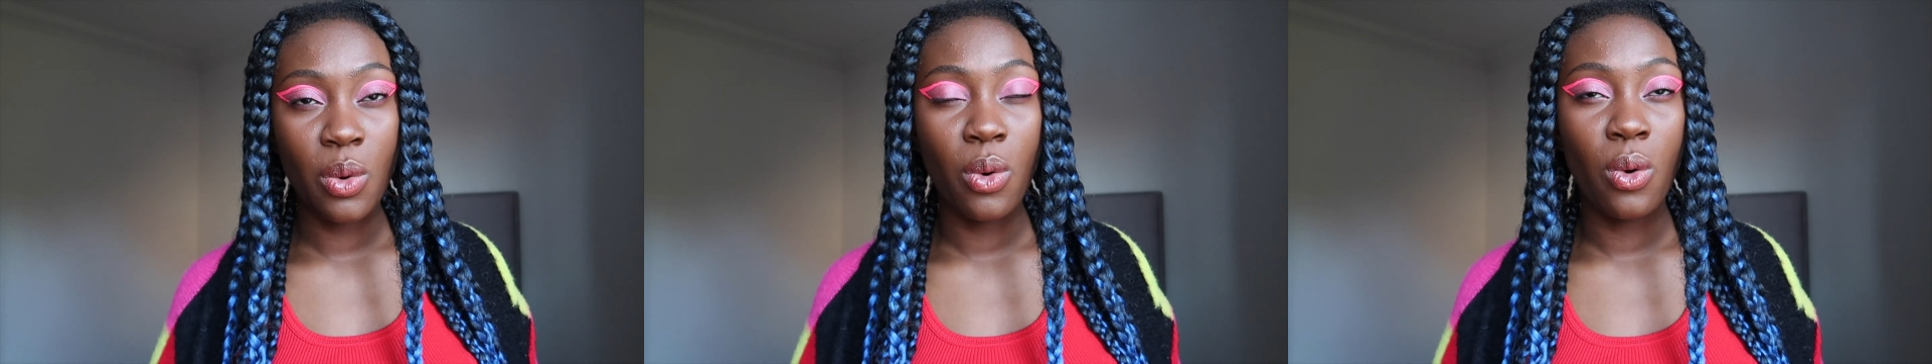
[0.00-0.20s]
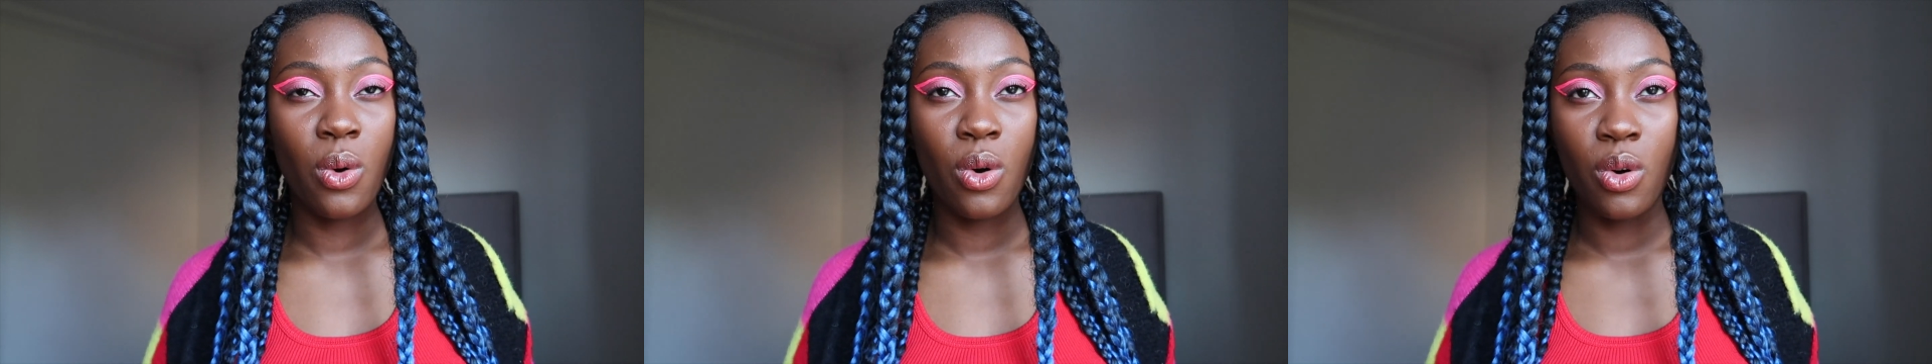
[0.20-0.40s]

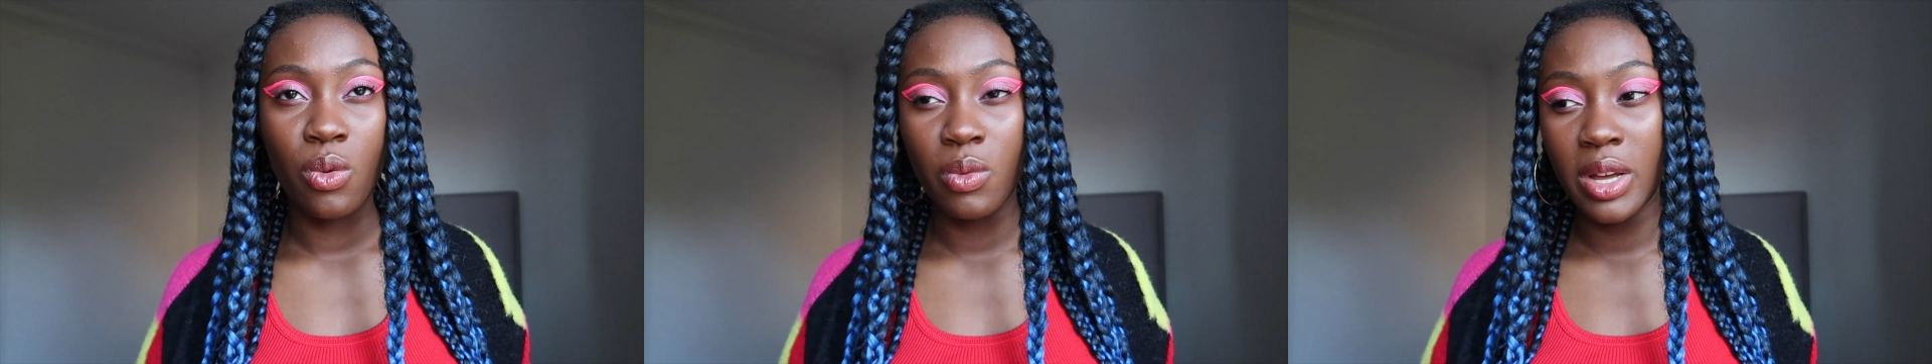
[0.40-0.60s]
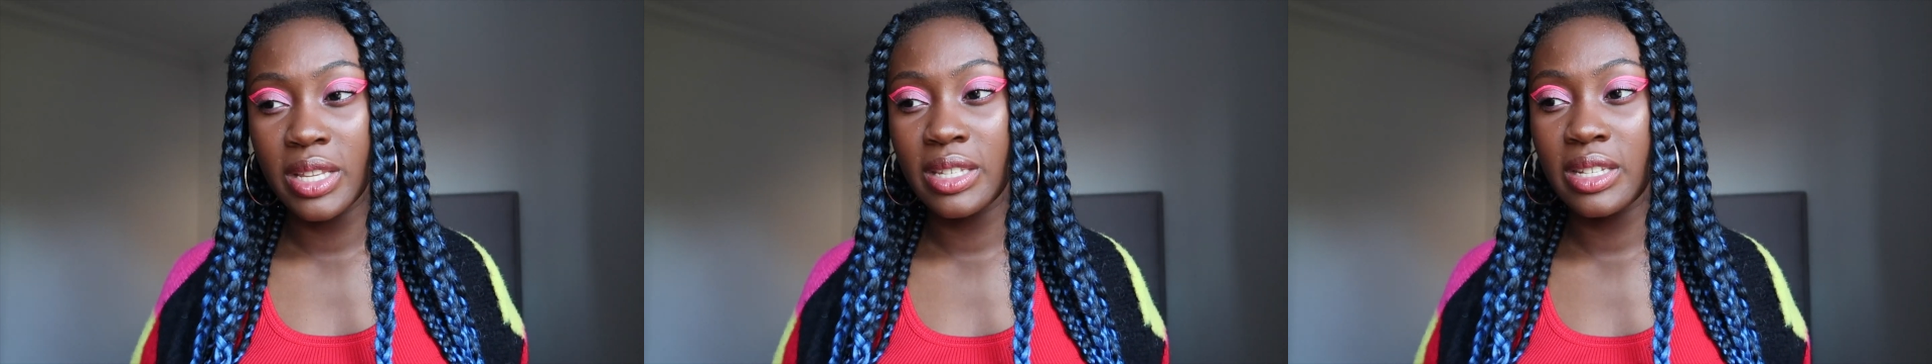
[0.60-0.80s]
or
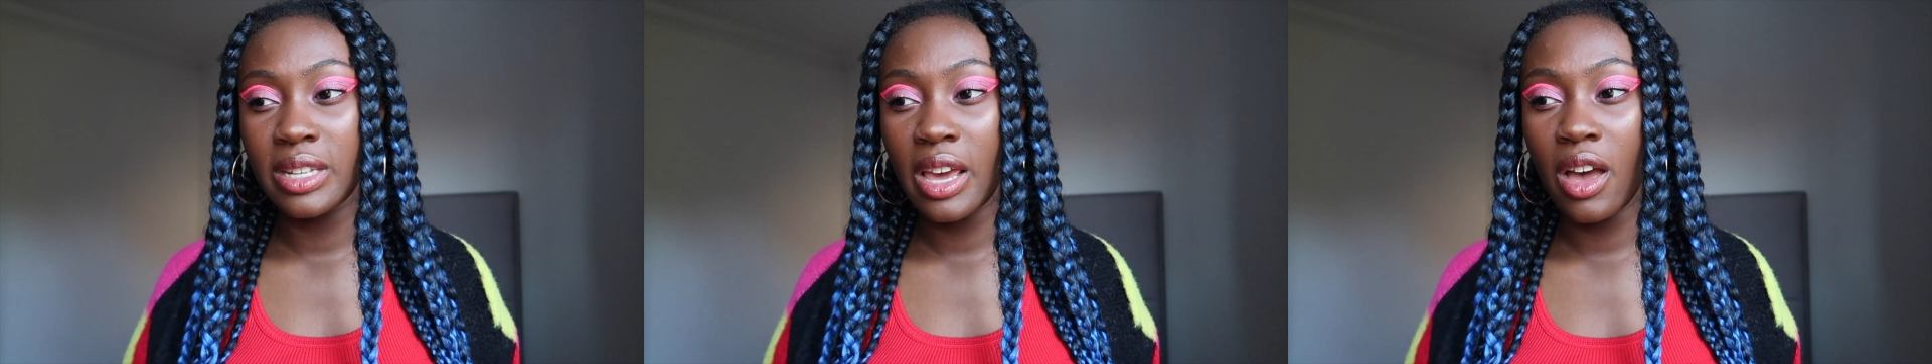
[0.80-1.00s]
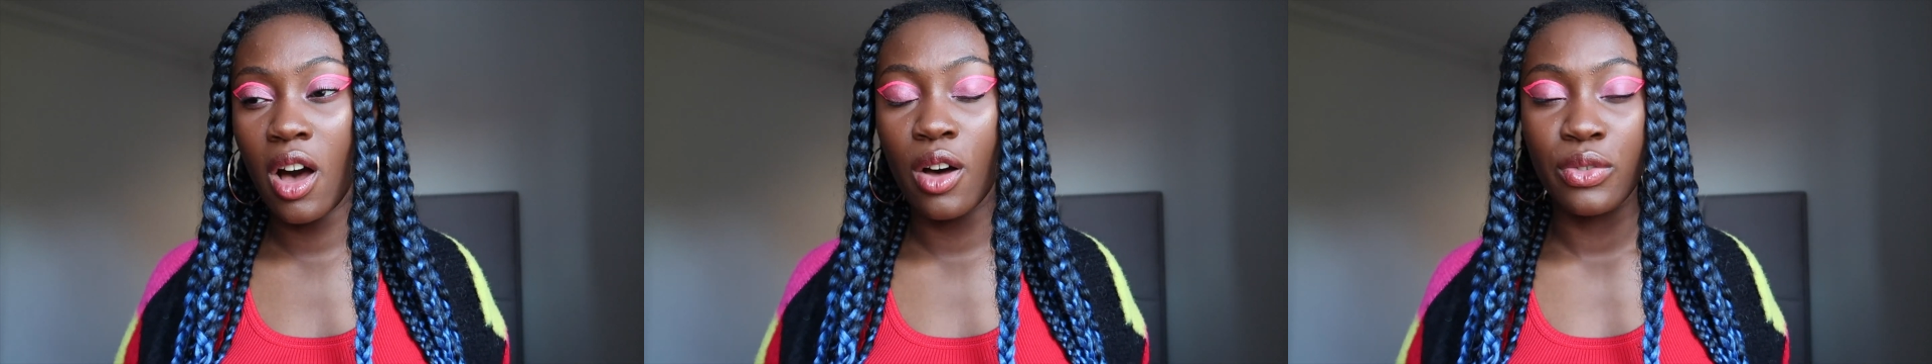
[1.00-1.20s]

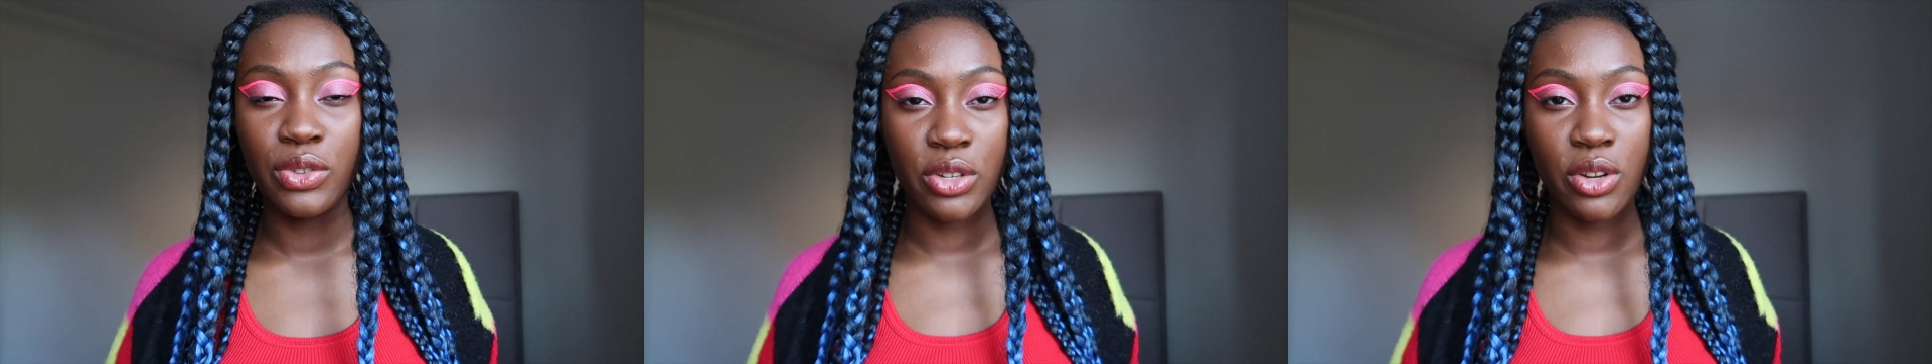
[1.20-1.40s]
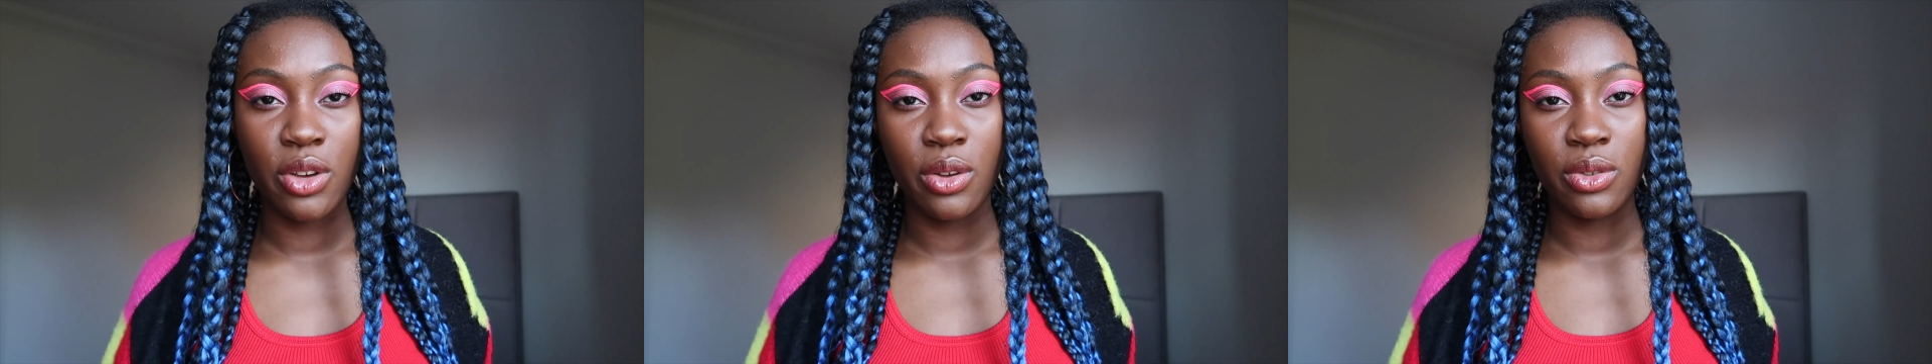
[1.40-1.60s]
Wednesday
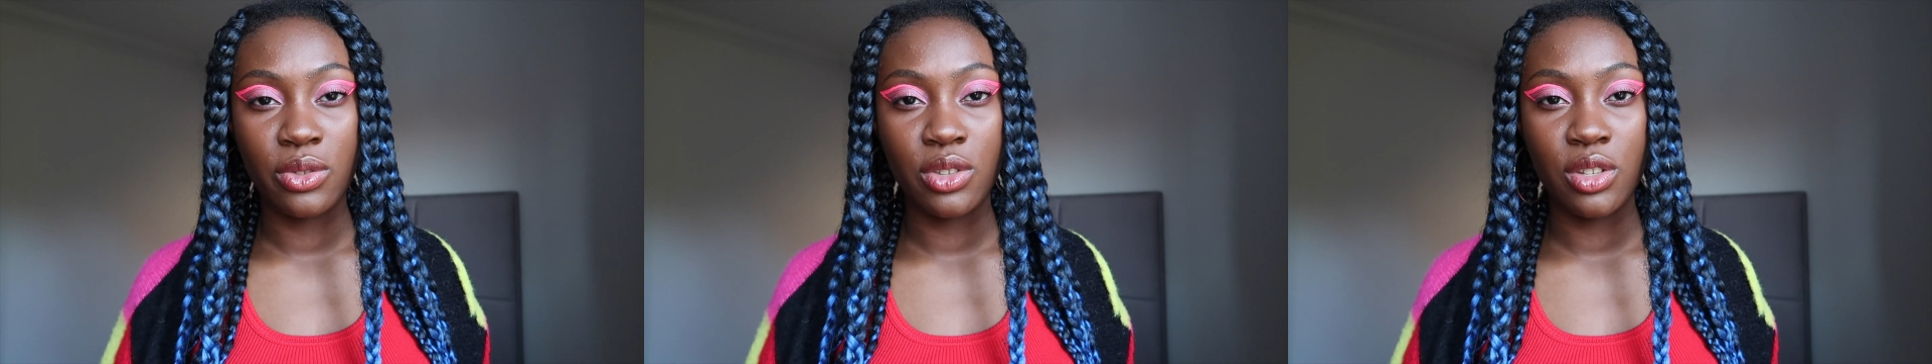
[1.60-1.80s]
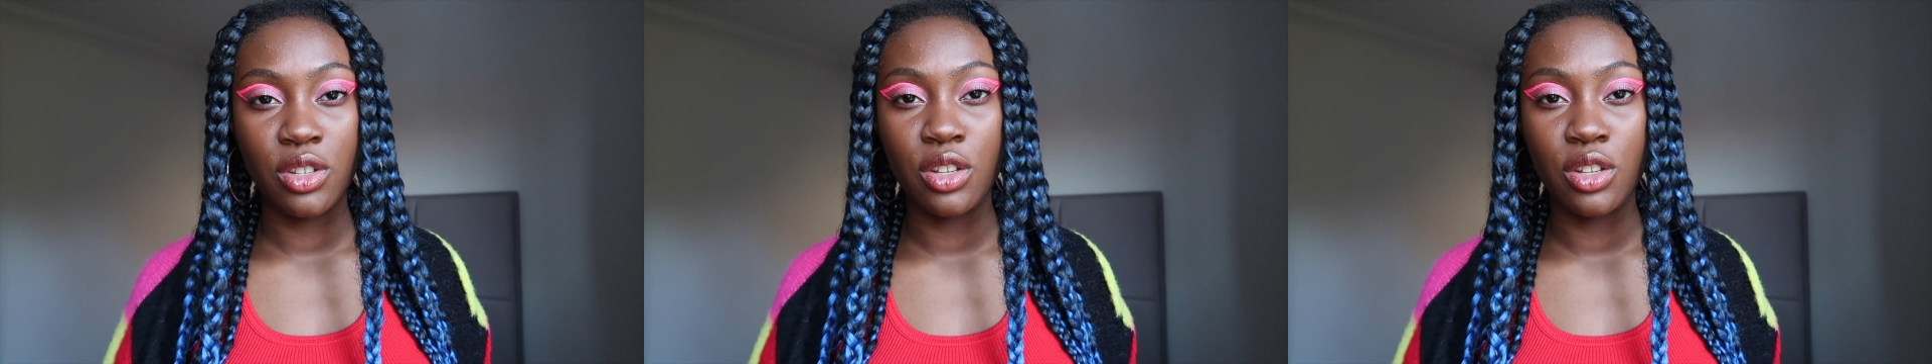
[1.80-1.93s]
afternoons,